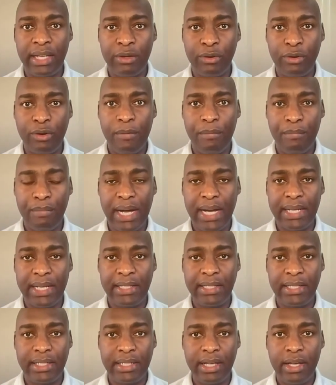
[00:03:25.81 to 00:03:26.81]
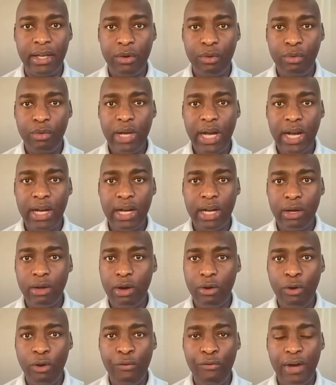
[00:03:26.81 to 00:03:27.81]
and combined, we are
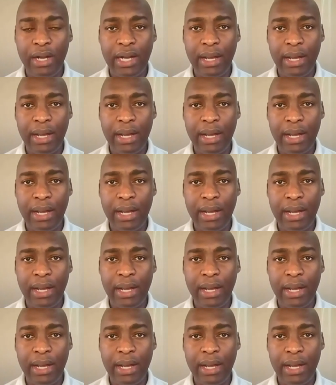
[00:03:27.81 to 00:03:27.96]
over